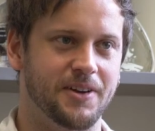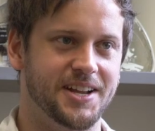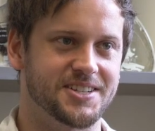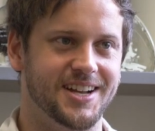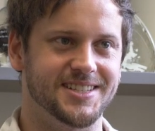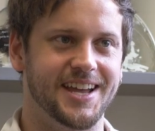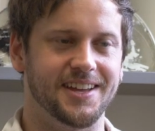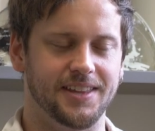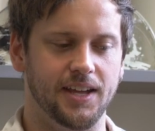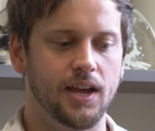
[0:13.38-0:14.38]
franchise
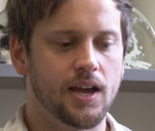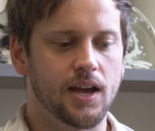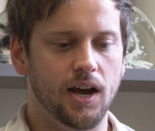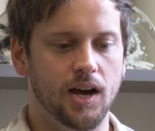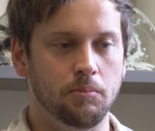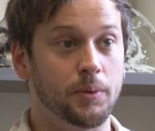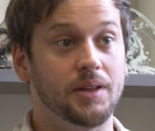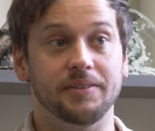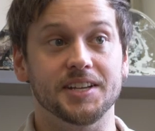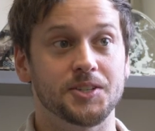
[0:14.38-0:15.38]
out there, um, but we
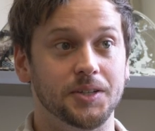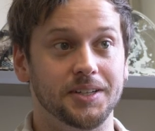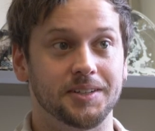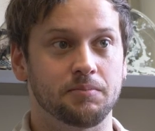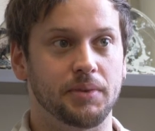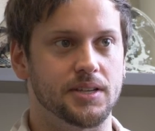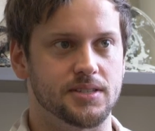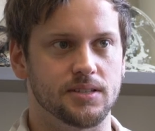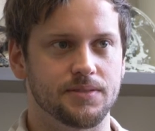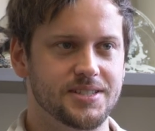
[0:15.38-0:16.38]
never get to do it because
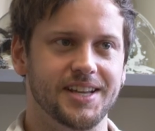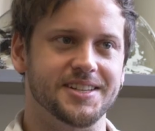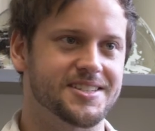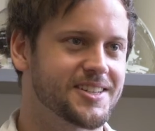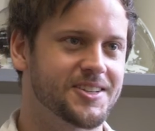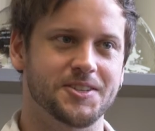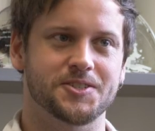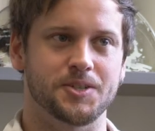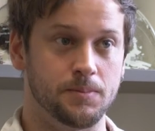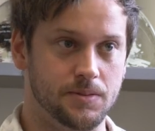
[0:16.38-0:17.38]
of sets,
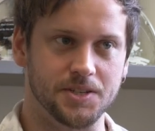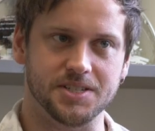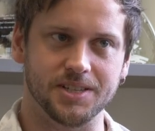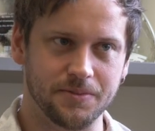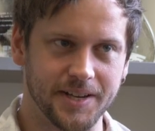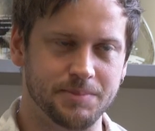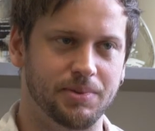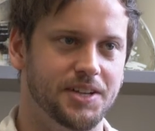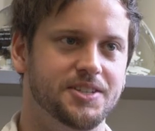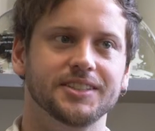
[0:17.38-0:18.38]
costumes, visual effects
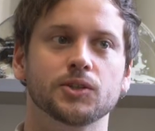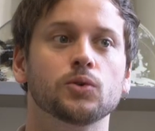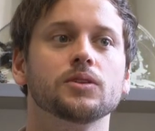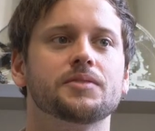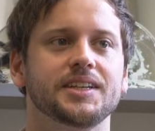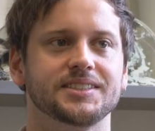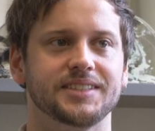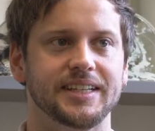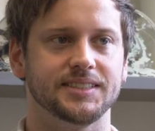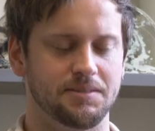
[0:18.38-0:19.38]
budgets, all of these
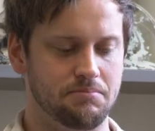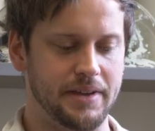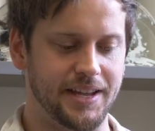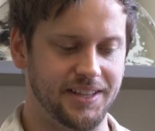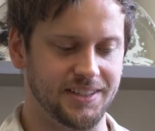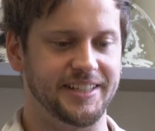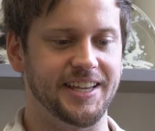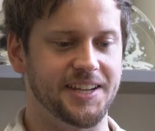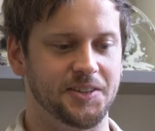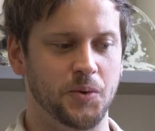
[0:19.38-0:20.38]
things that immediately
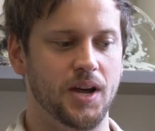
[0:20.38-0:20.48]
get in the